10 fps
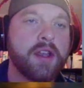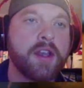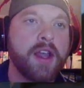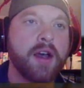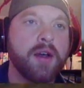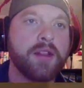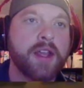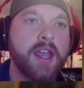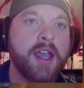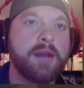Now the
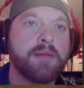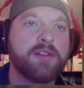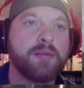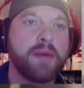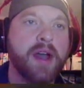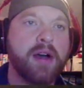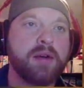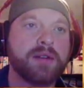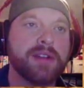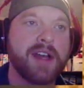game is
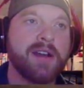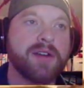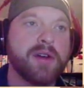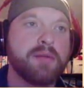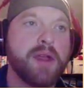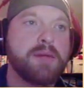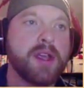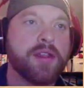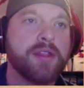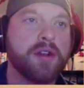about, I don't know, maybe
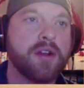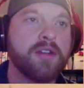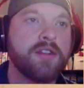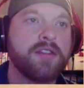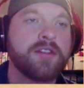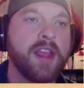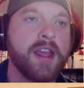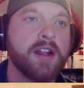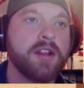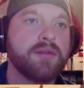a third
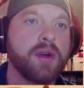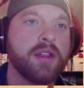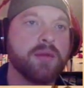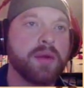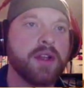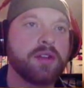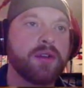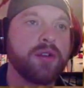scale of what the real New